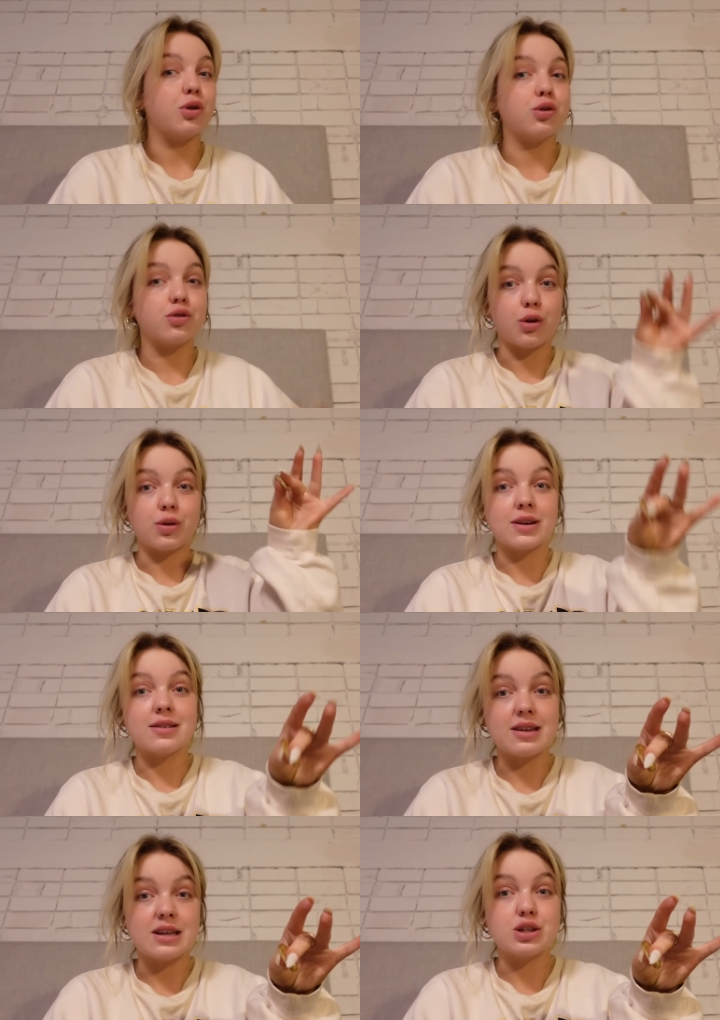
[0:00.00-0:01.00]
put your
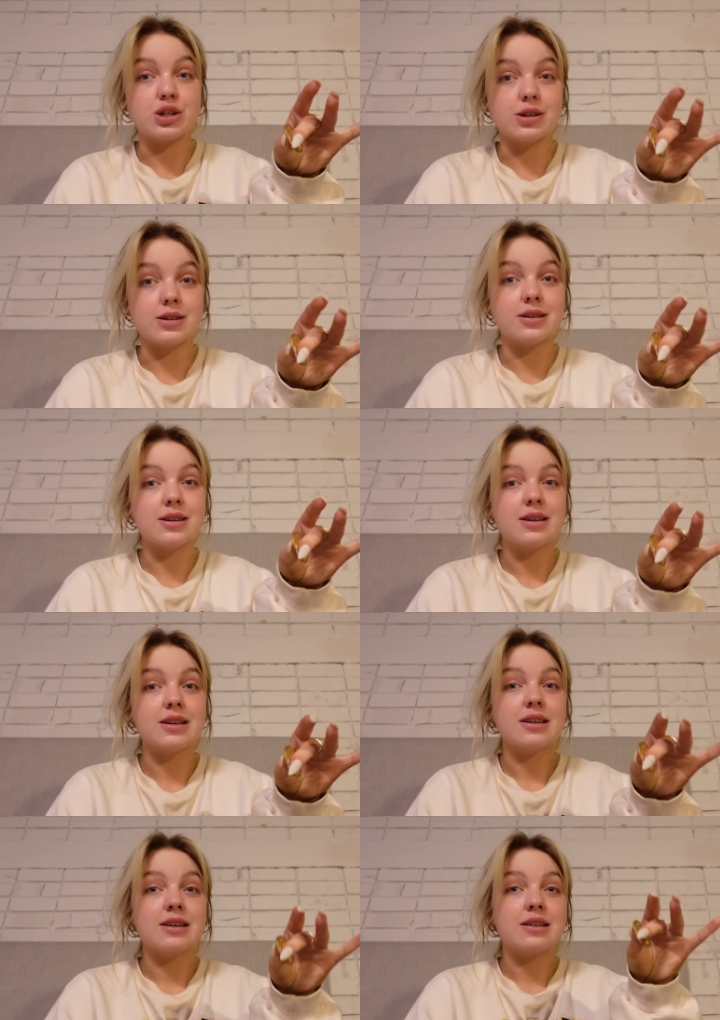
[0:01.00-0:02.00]
tokens into
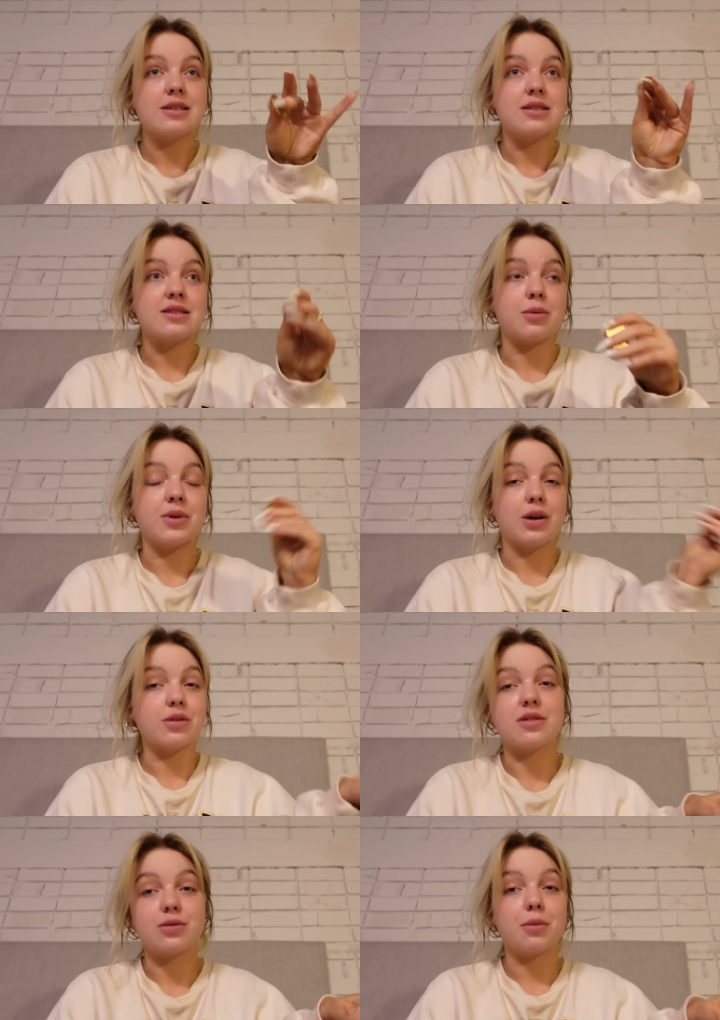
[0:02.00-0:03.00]
someone
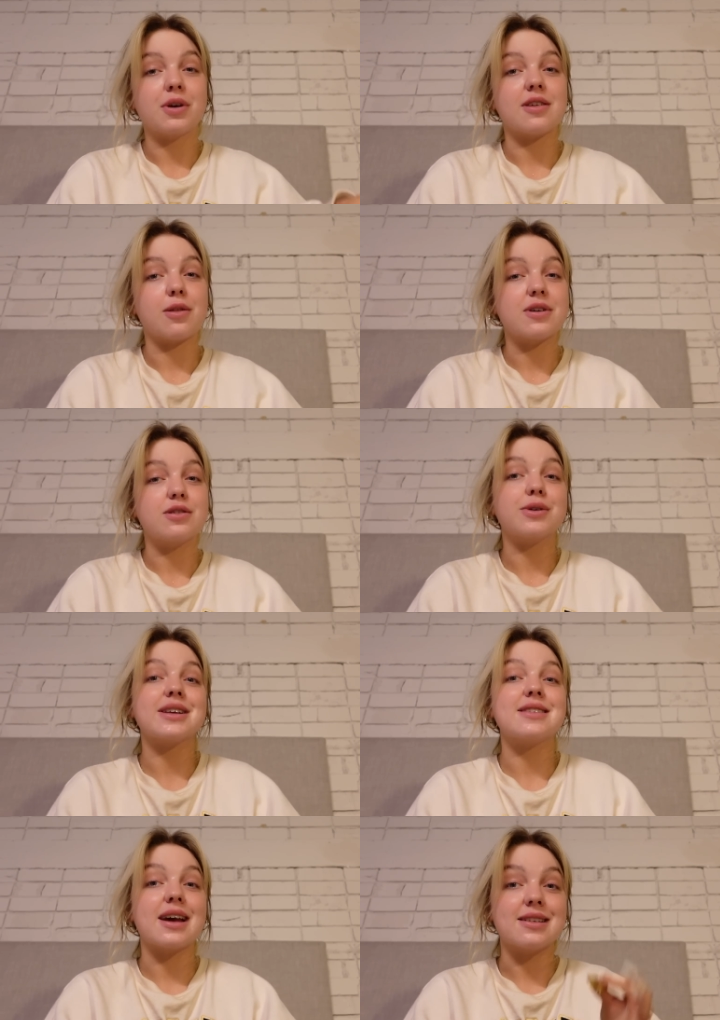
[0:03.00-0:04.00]
else's room because otherwise you
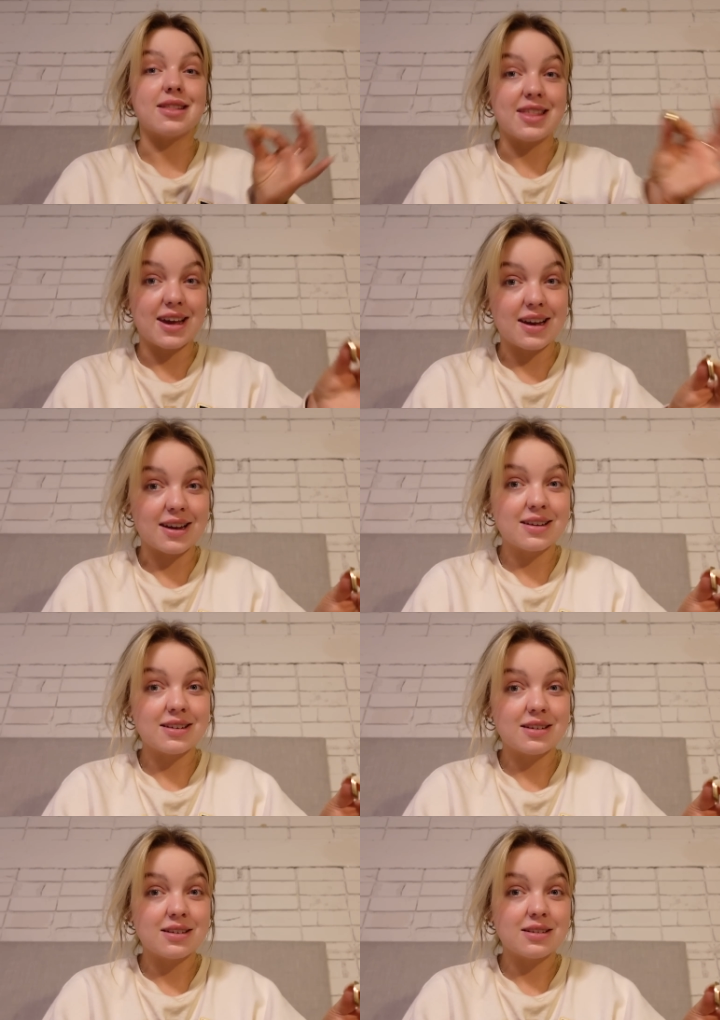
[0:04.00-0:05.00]
extend their
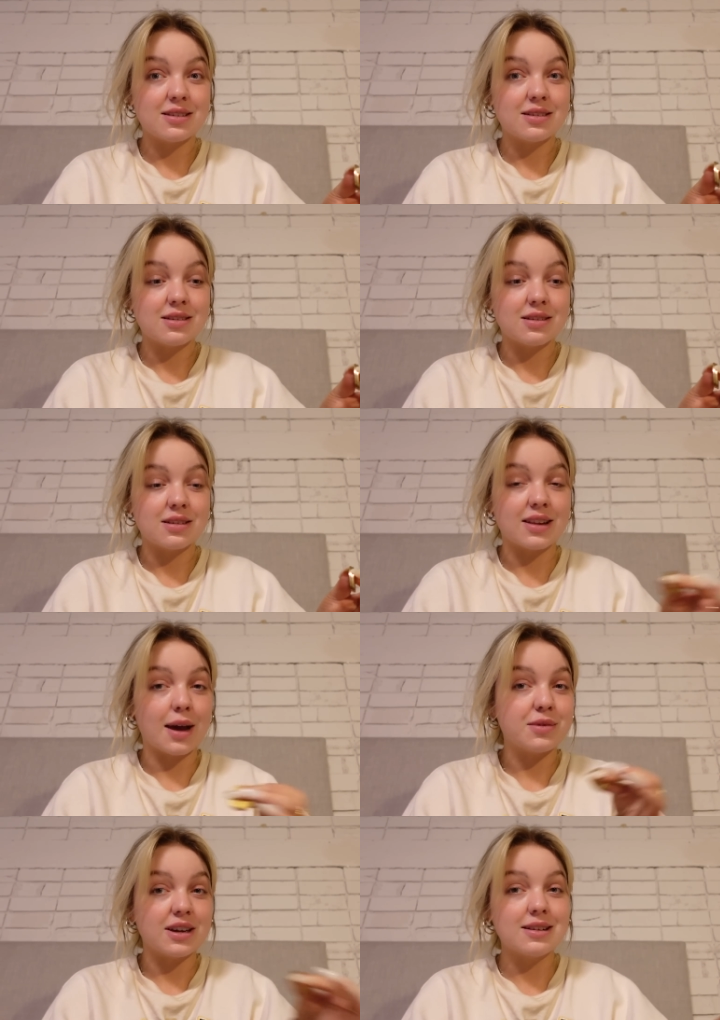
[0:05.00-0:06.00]

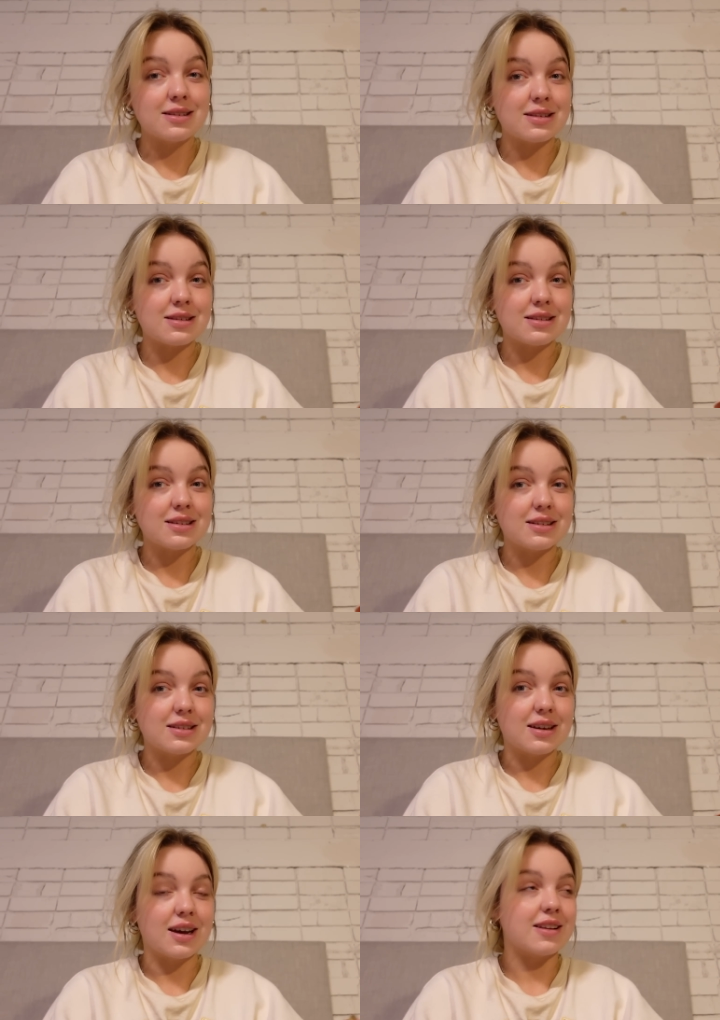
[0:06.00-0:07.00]
lap dance
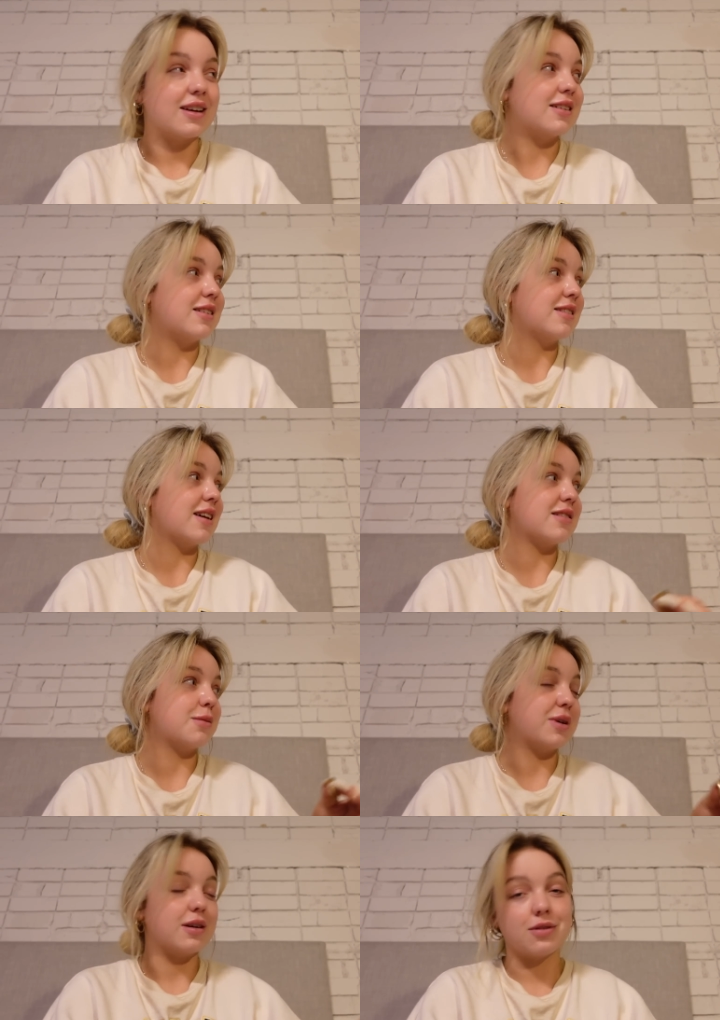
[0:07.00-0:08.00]
and then that's a
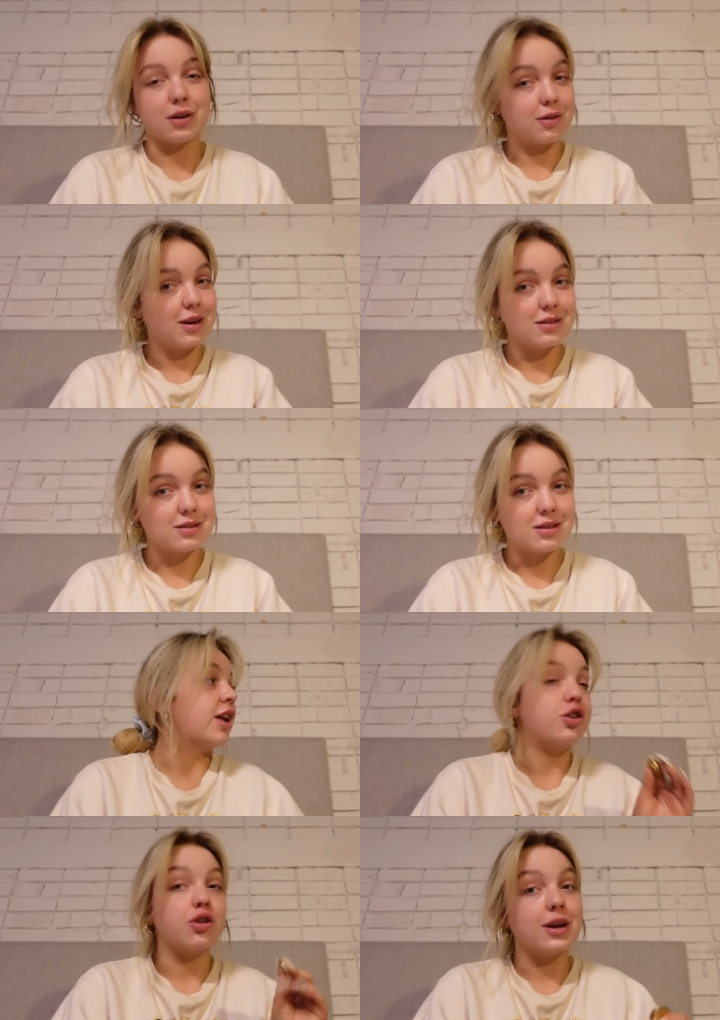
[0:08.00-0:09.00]
big fuck around
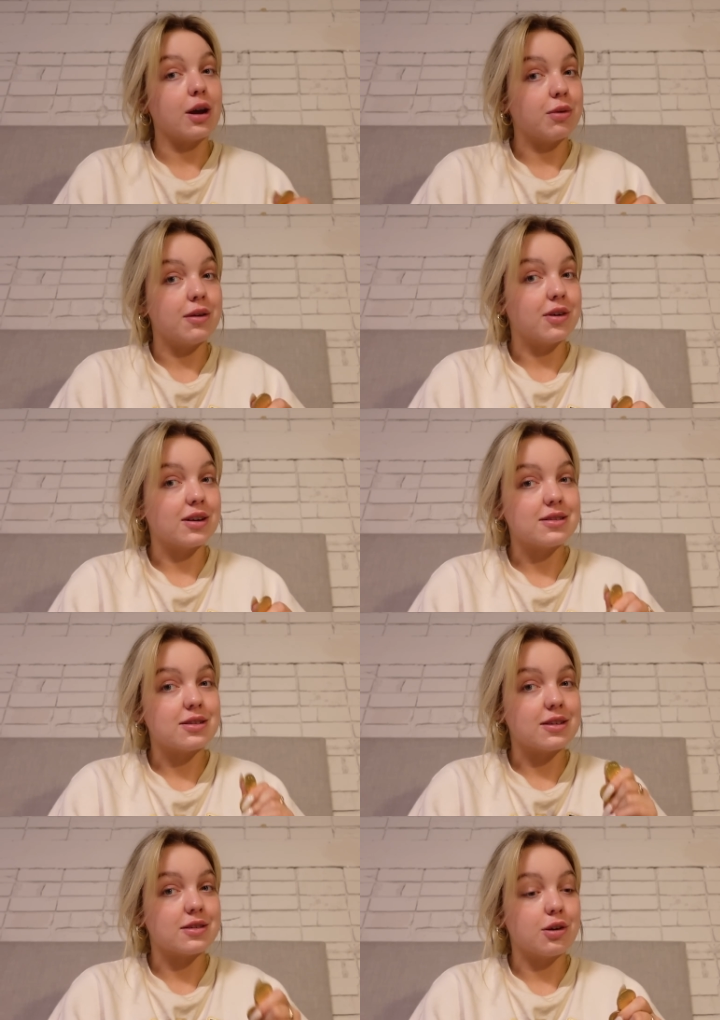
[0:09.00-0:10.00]
and you don't get
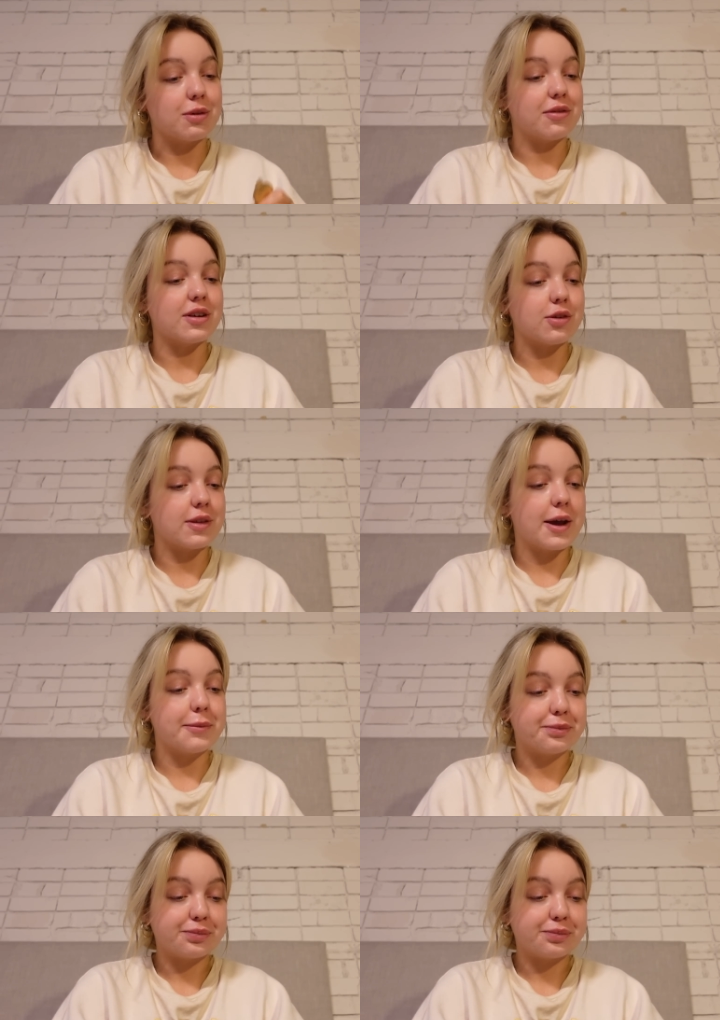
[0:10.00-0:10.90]
refunds there's no refunds on that